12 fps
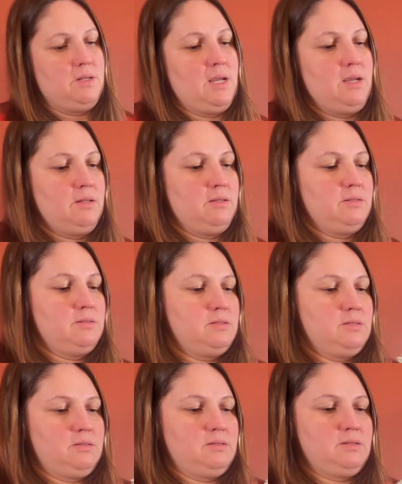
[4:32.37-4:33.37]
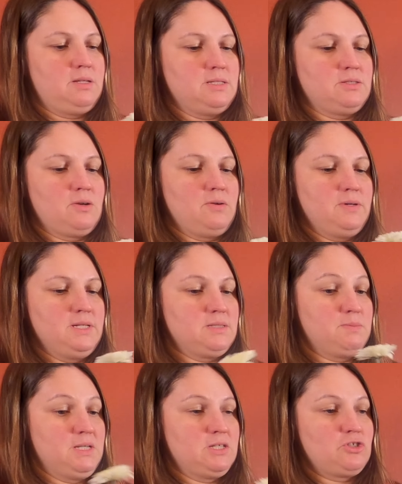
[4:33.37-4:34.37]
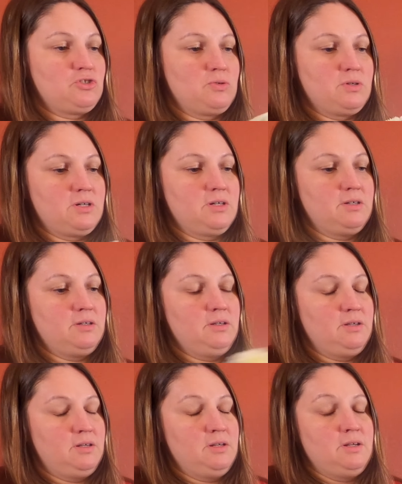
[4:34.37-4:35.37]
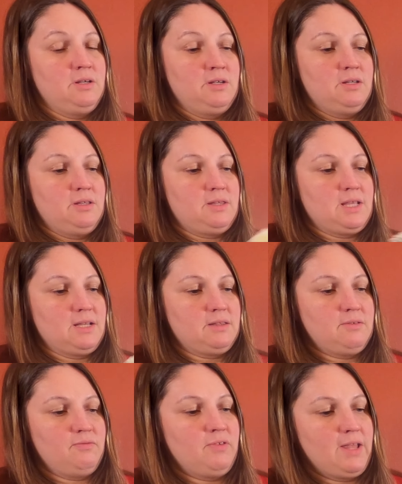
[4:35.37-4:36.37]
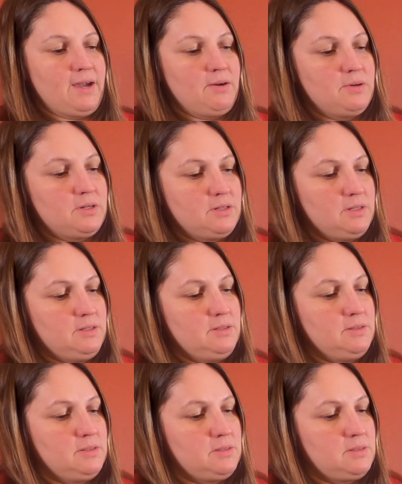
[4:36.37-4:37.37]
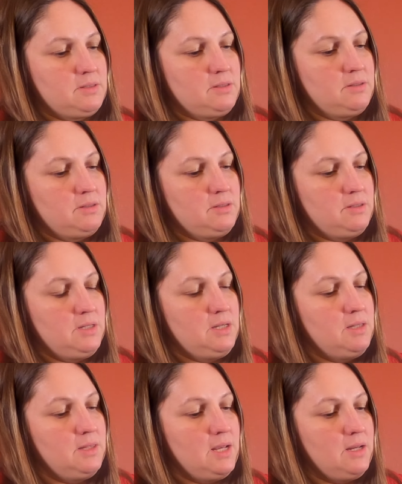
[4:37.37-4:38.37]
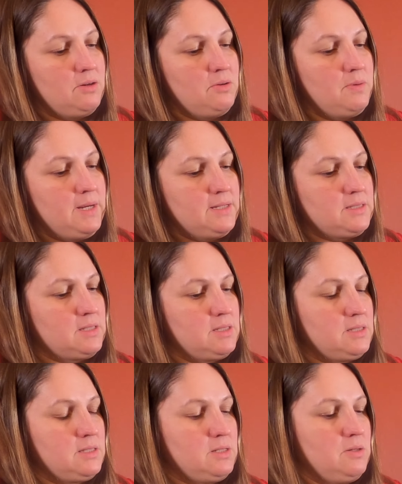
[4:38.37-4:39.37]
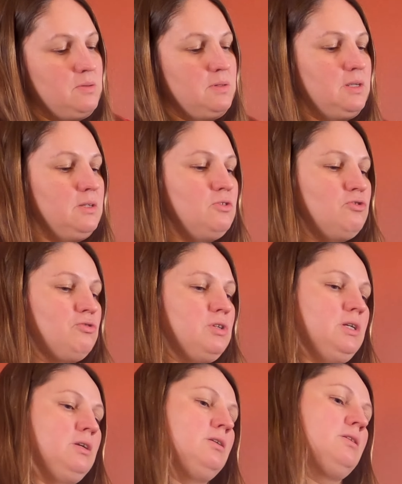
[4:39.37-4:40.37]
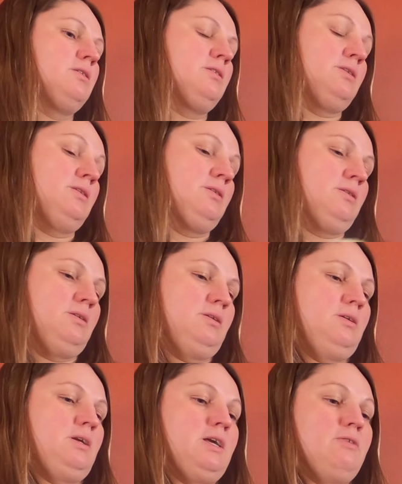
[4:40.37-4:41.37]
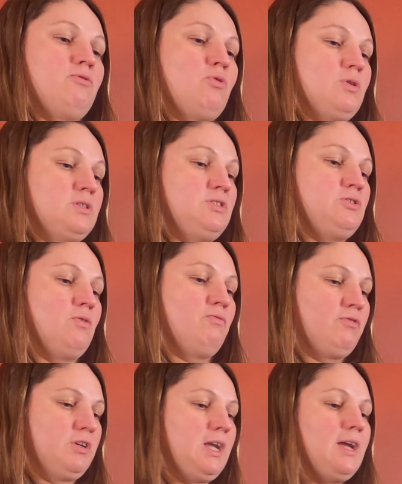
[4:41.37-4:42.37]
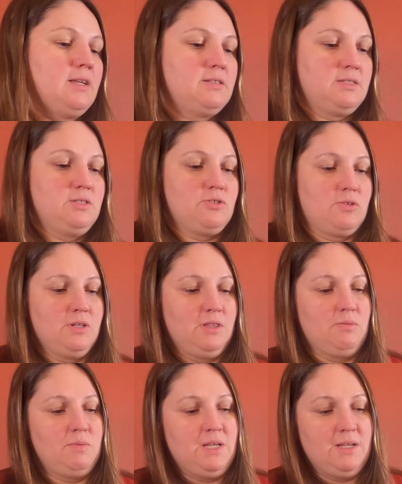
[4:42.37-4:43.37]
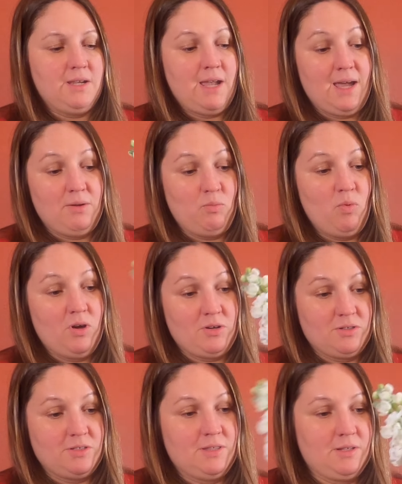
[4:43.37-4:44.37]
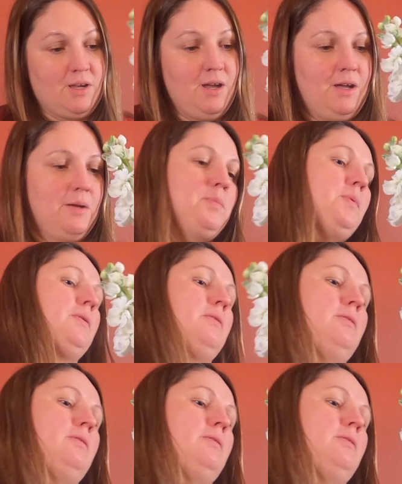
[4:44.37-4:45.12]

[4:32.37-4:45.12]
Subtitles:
And as always, make sure that the flower is in that oasis so it can drink. And of course, don't forget to, during the week, add water to the cup